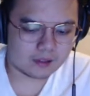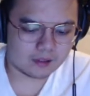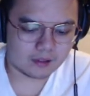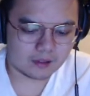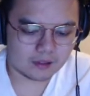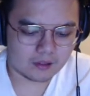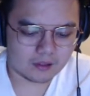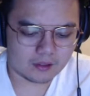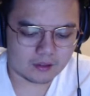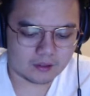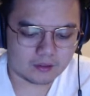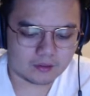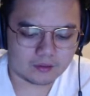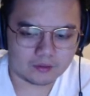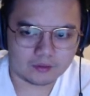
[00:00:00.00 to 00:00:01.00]

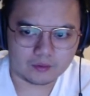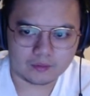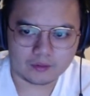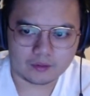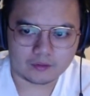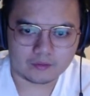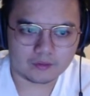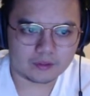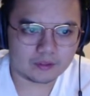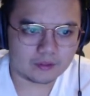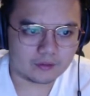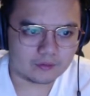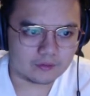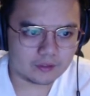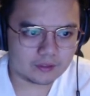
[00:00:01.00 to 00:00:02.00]
and you want to
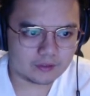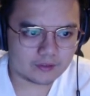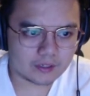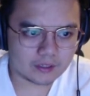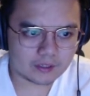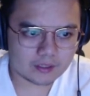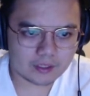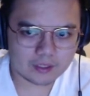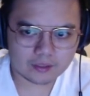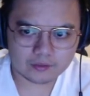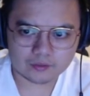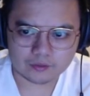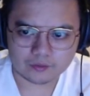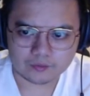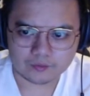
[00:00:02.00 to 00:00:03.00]
redirect that
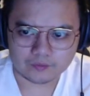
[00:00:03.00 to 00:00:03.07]
to